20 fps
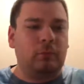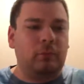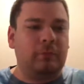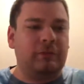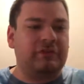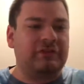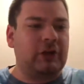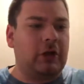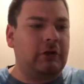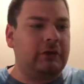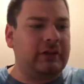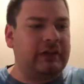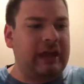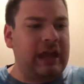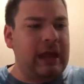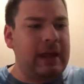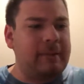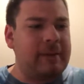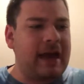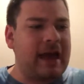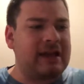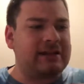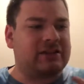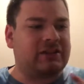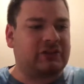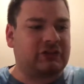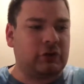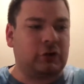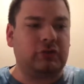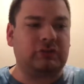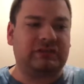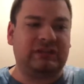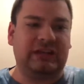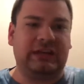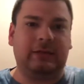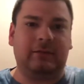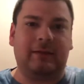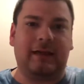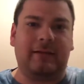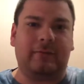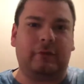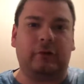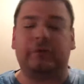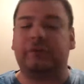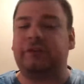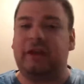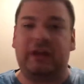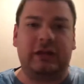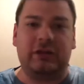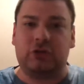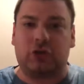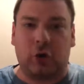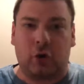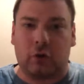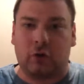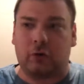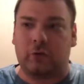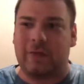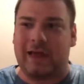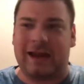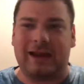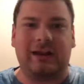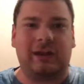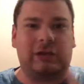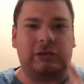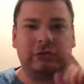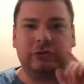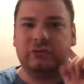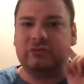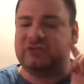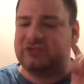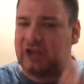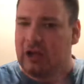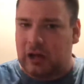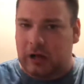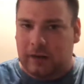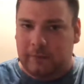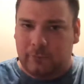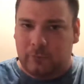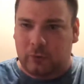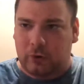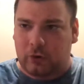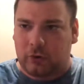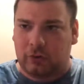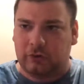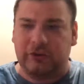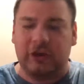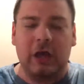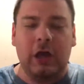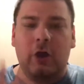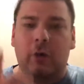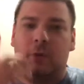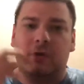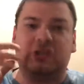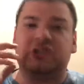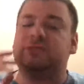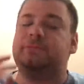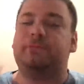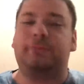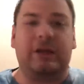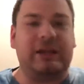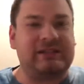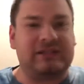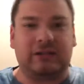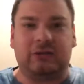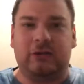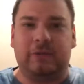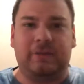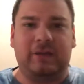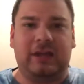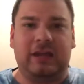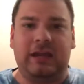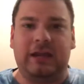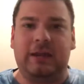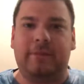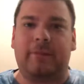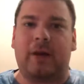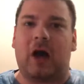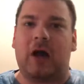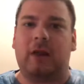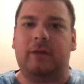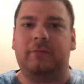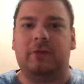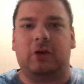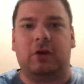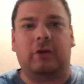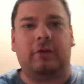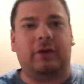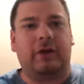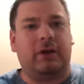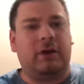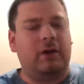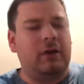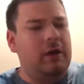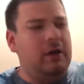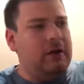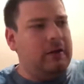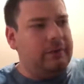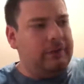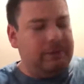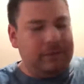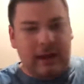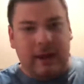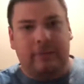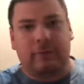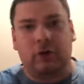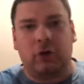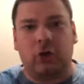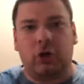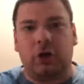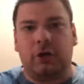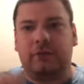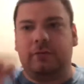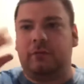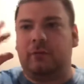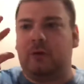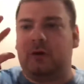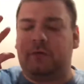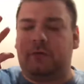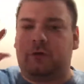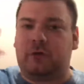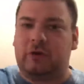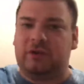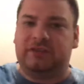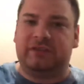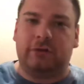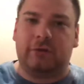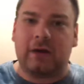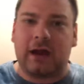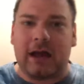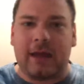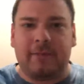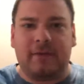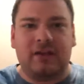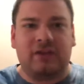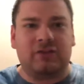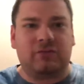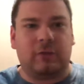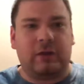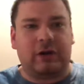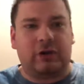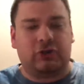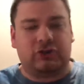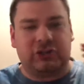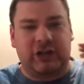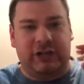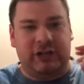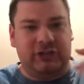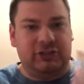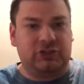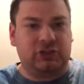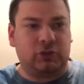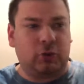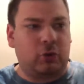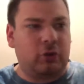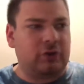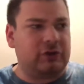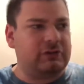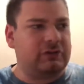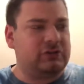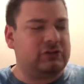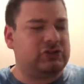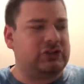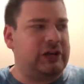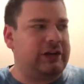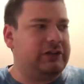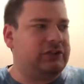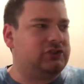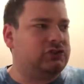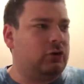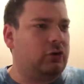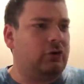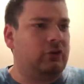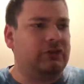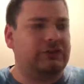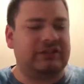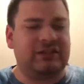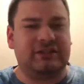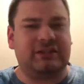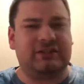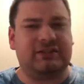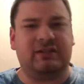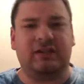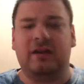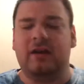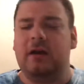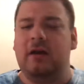So the game has 13 levels in total. That includes the hub world, which is basically Bikini Bottom. You know, the neighborhood where the Krusty Krab is, where Shady Shoals is.